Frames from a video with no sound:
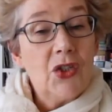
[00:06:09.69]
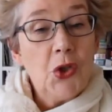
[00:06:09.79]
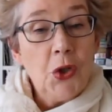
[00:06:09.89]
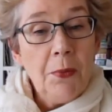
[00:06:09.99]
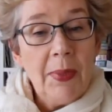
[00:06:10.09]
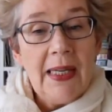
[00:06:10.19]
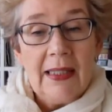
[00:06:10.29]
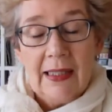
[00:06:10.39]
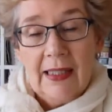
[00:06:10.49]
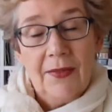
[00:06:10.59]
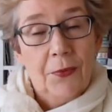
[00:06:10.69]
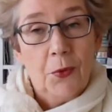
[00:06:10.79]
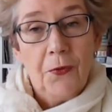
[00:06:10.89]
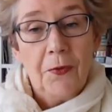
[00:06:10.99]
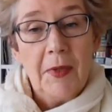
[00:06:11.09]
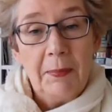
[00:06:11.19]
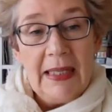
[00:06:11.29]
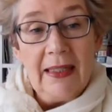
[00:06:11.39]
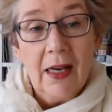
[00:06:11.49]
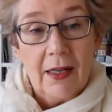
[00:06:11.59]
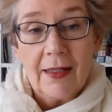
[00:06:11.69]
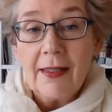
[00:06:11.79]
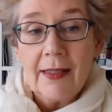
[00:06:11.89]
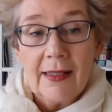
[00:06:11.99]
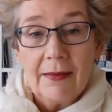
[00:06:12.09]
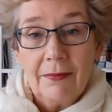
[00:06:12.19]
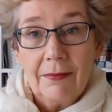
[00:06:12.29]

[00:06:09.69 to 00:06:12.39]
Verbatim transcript: two bins full from the bin liners.